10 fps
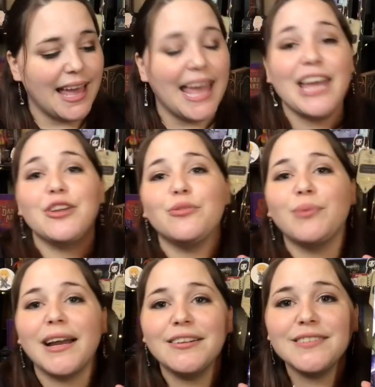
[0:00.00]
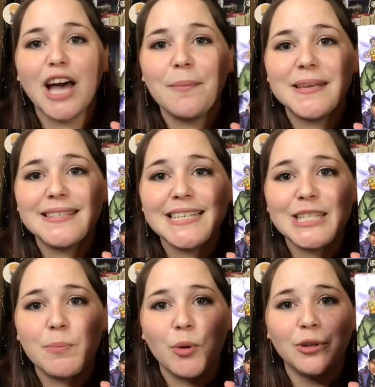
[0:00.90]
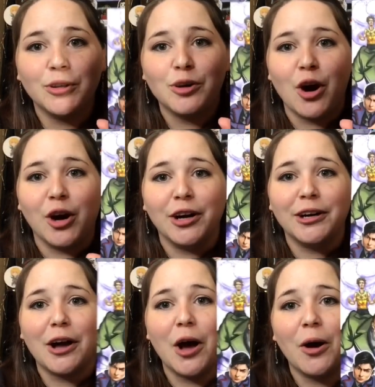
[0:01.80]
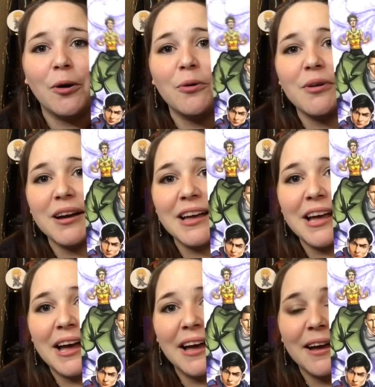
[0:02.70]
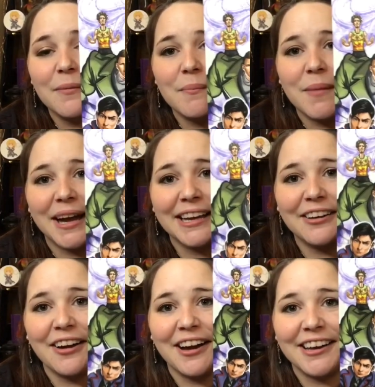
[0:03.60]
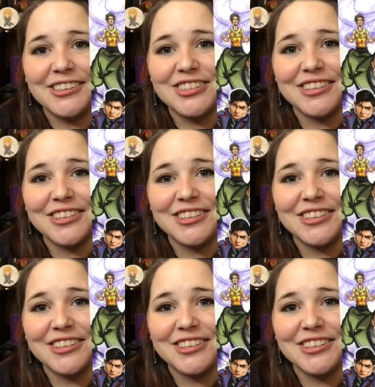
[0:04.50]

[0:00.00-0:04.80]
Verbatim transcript: And right on top is the spoiler card. Oh my gosh,